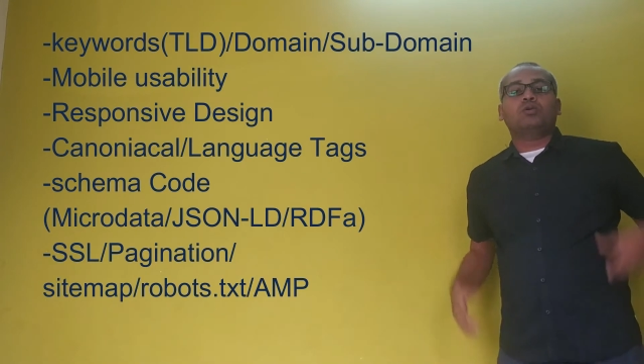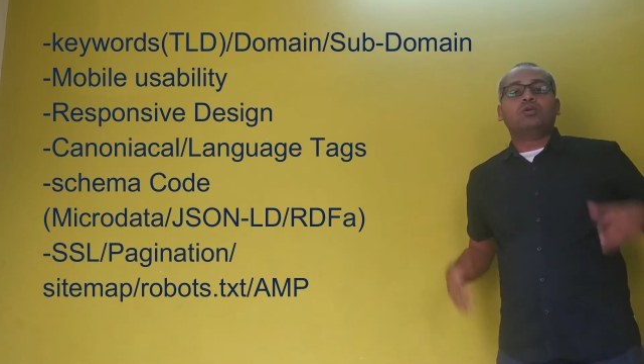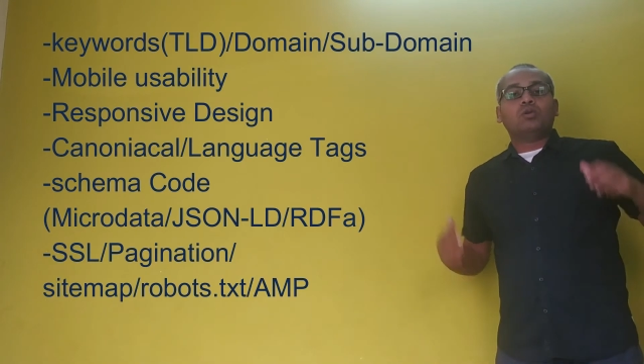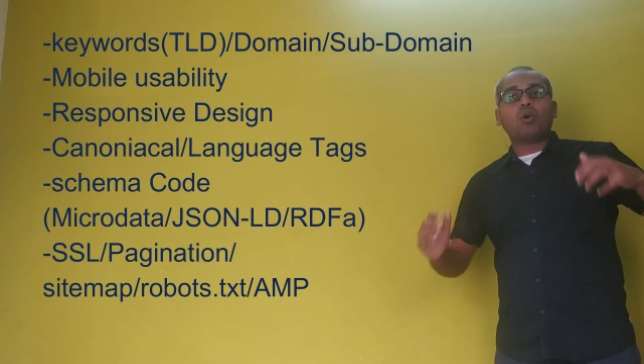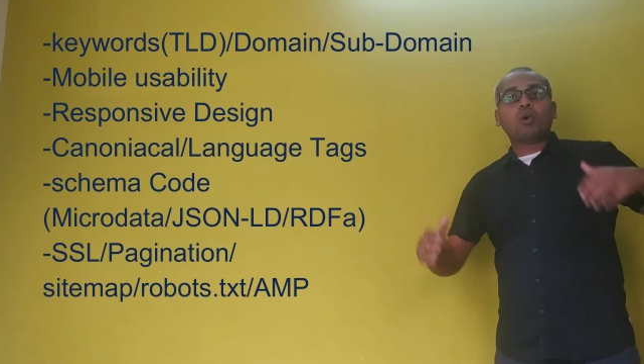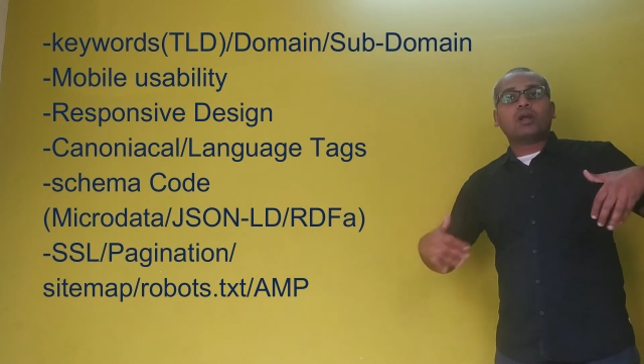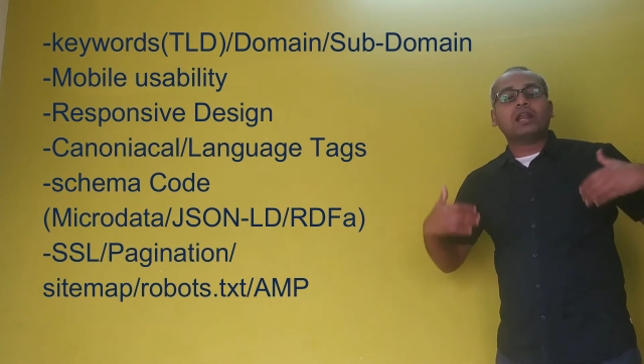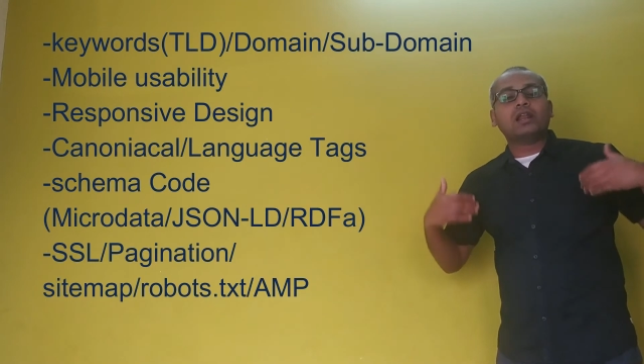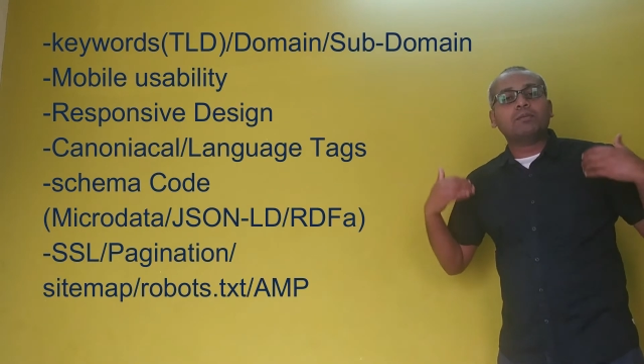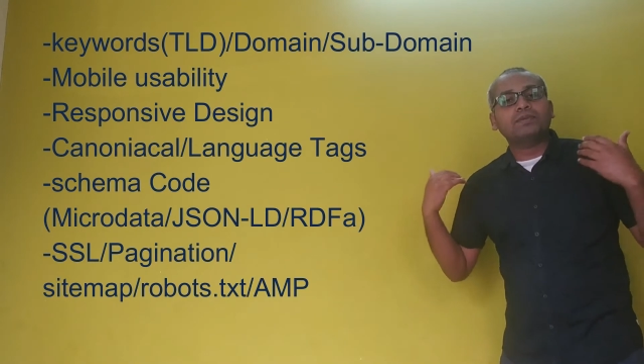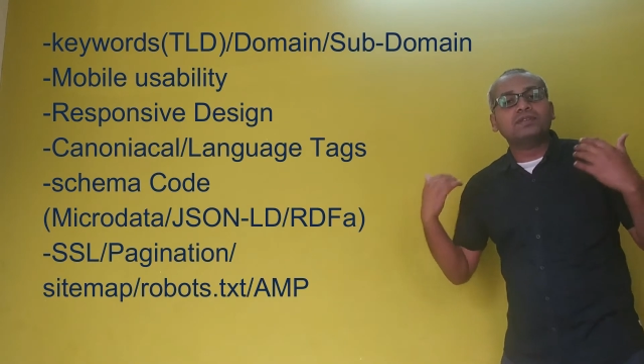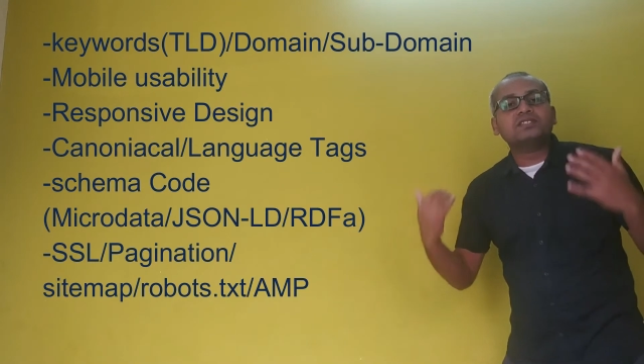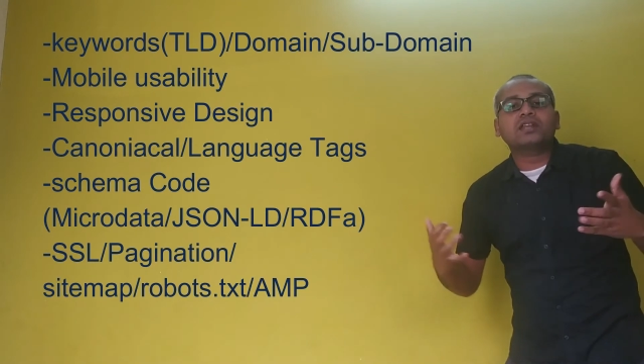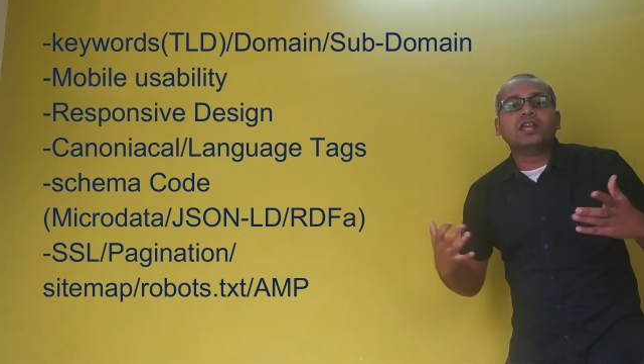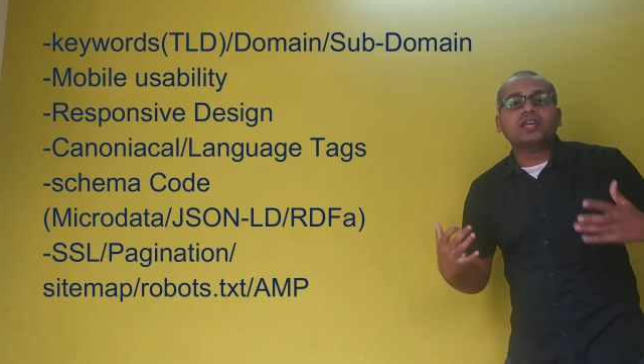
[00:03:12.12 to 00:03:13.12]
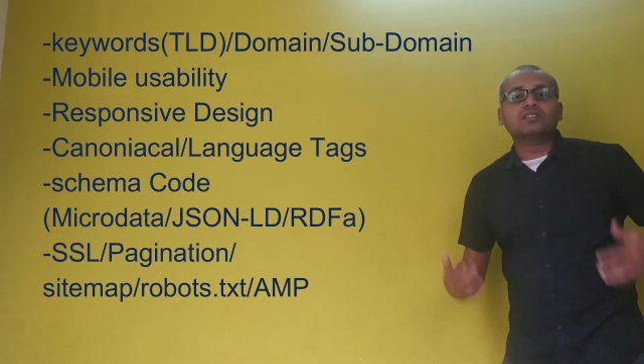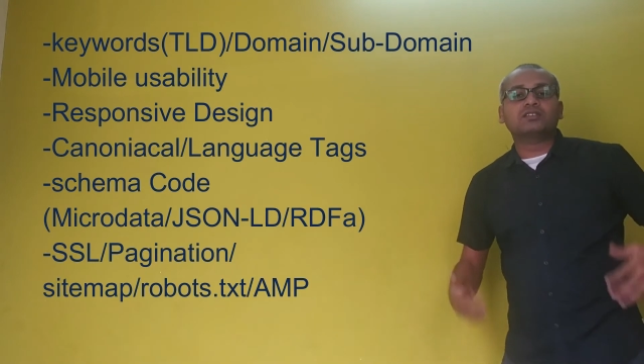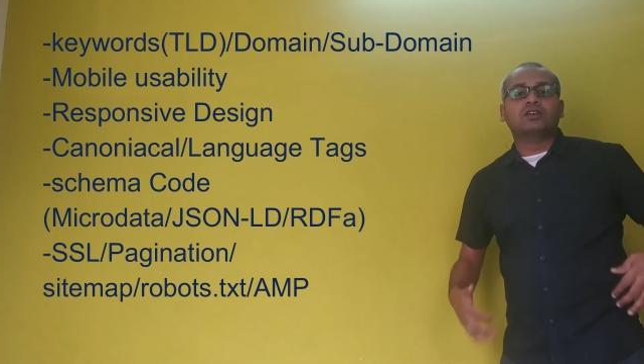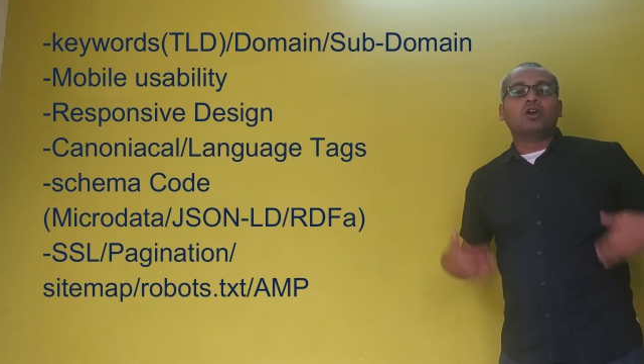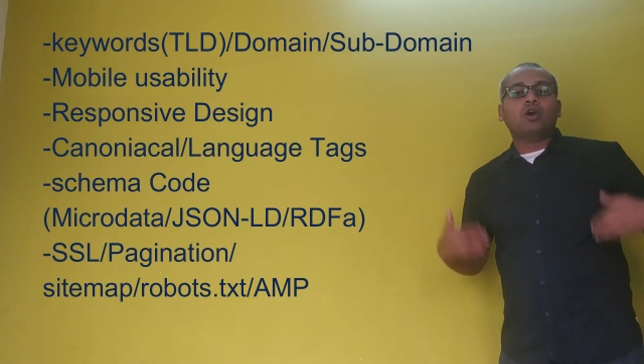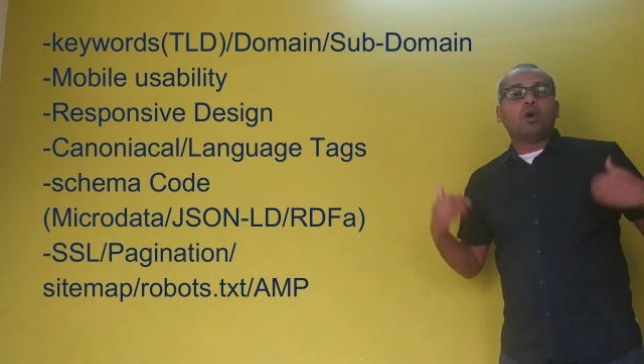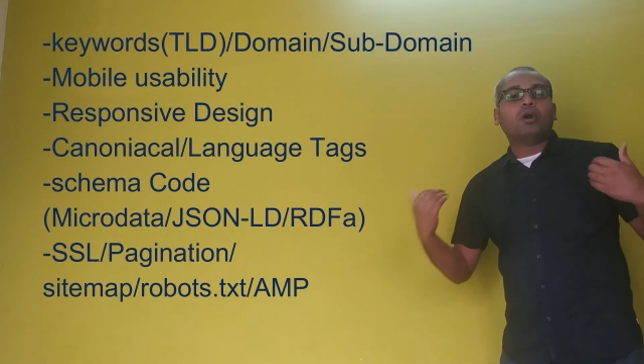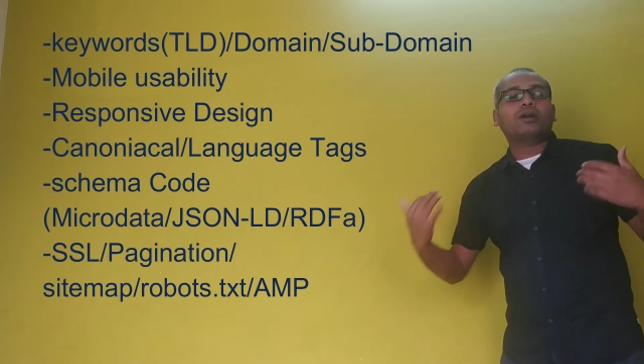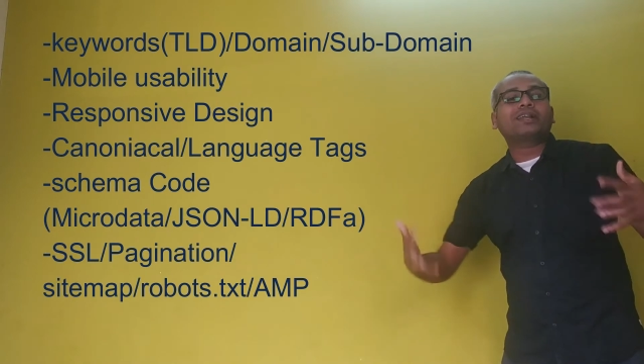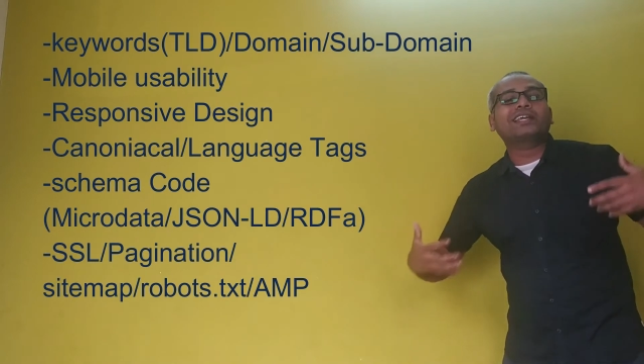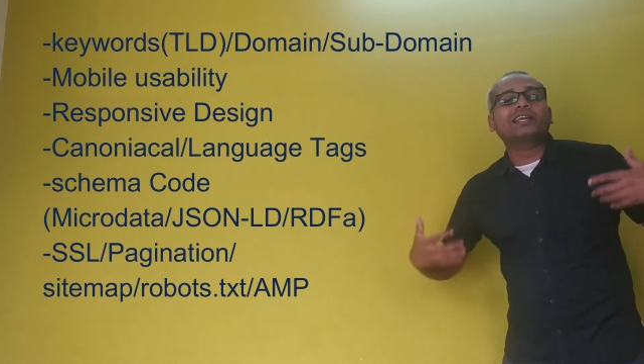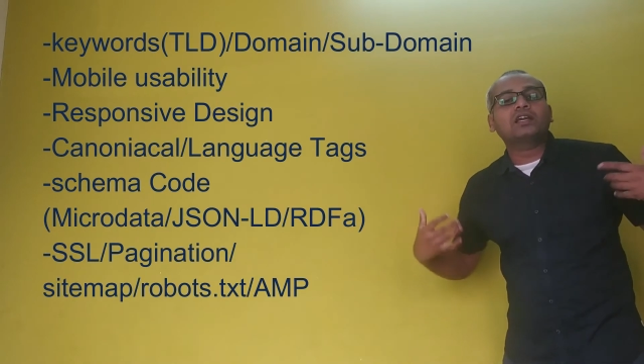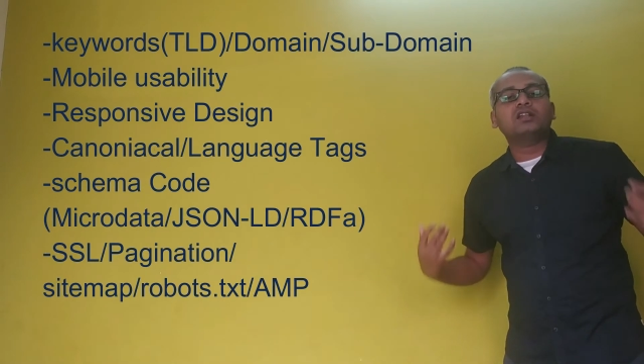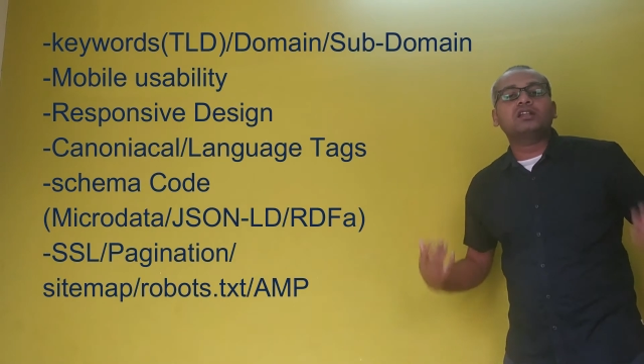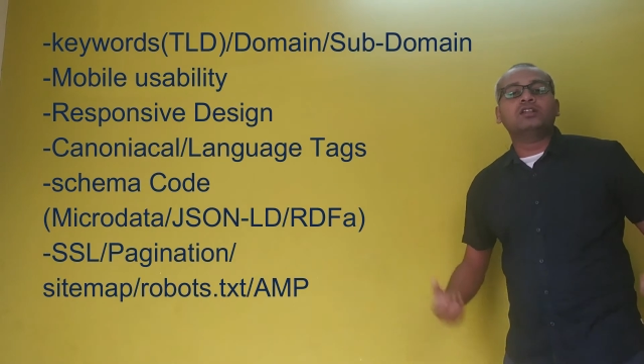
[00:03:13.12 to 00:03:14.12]
local business,
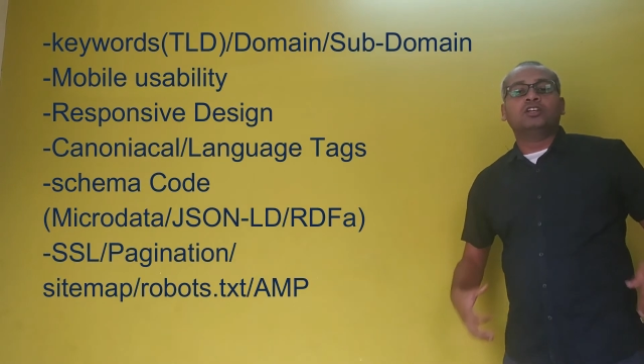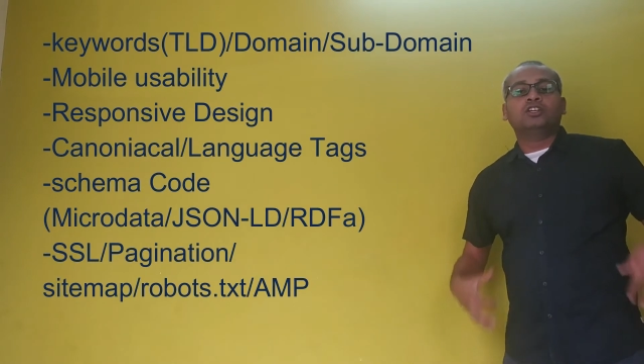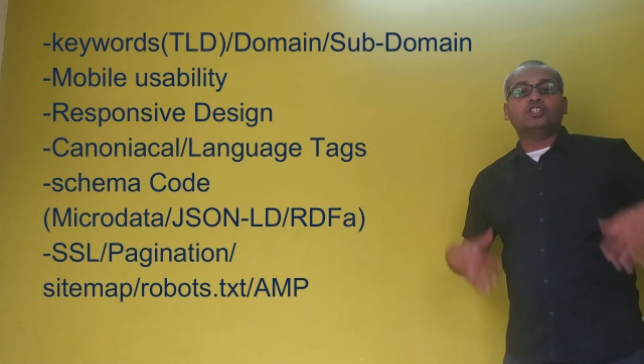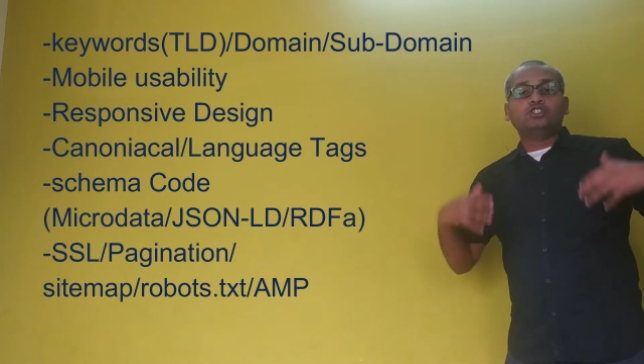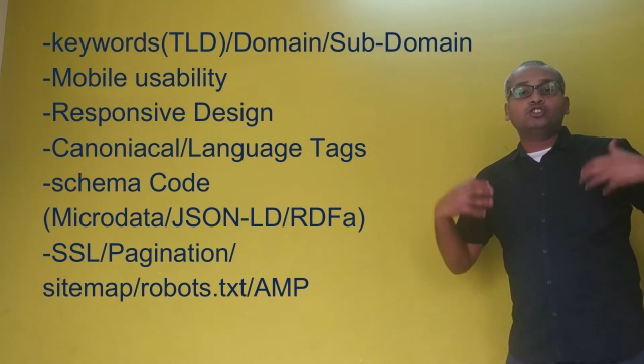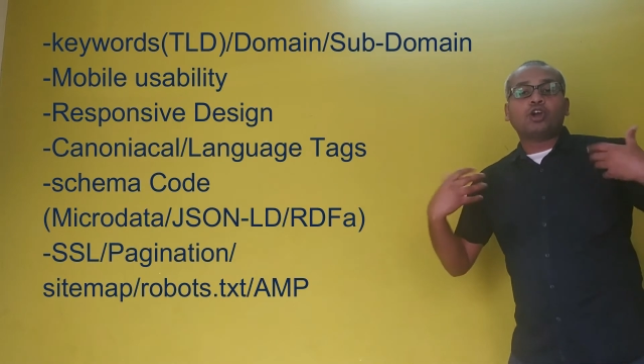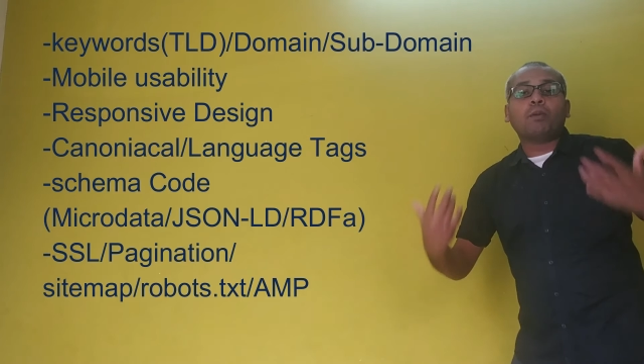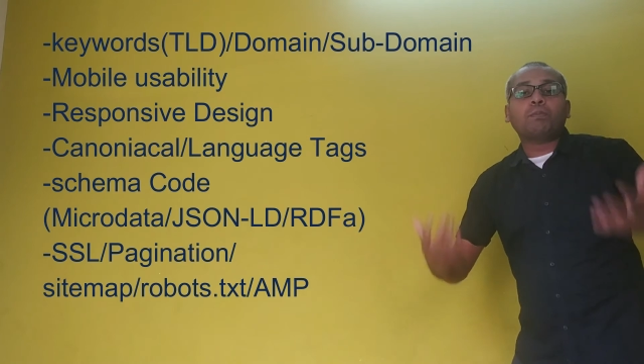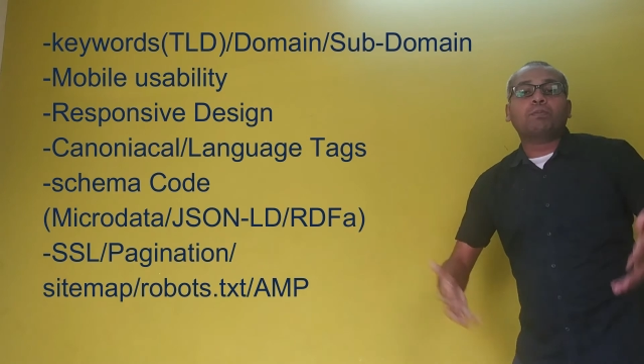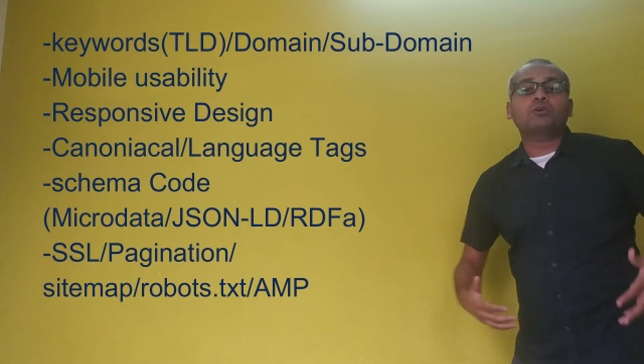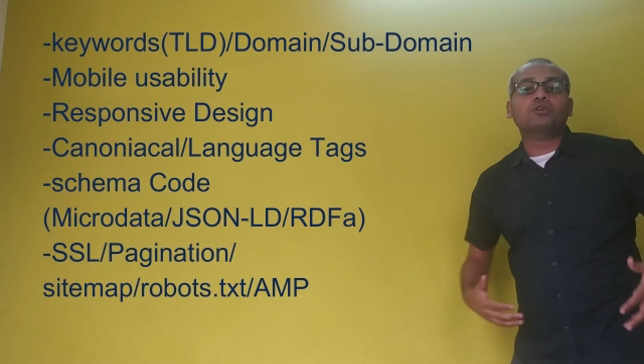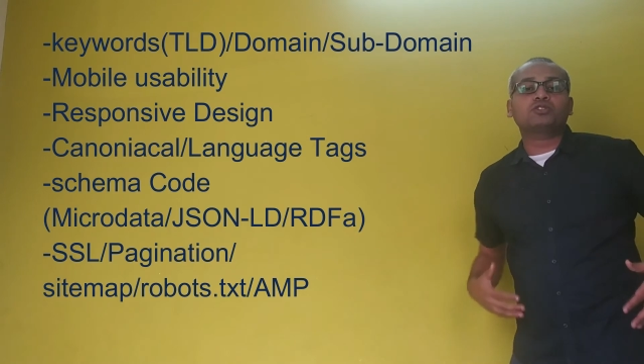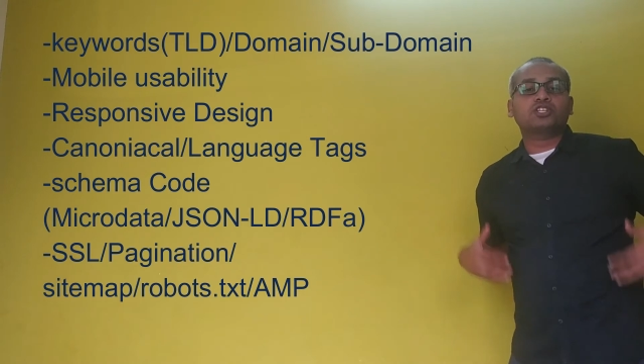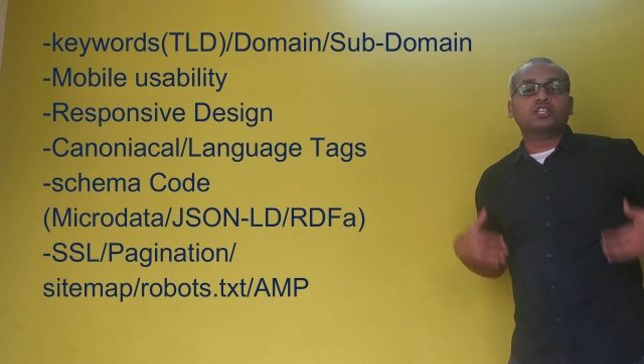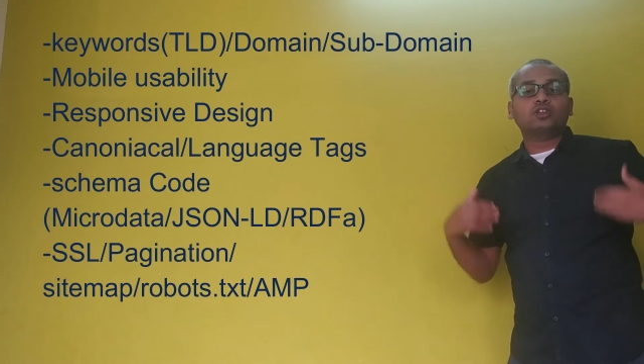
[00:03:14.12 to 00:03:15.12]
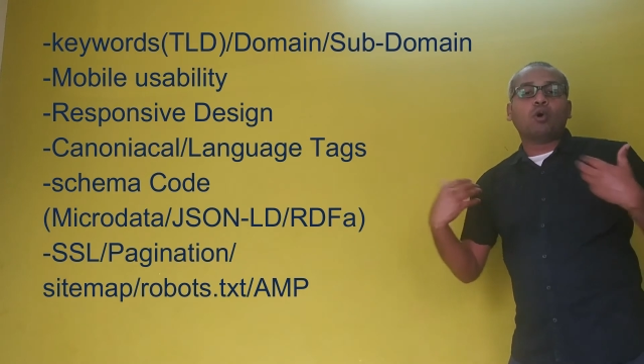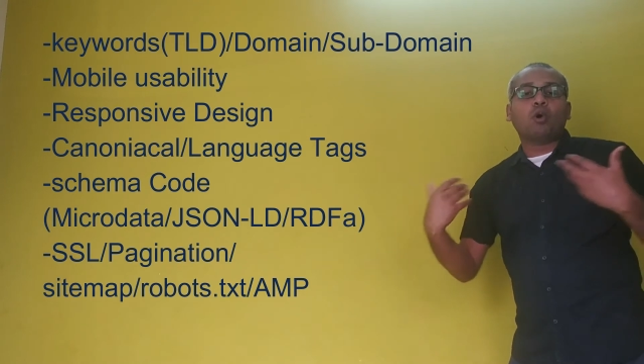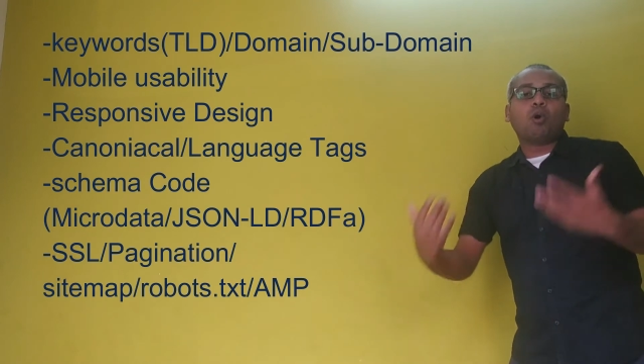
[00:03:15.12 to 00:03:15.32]
article, job posting,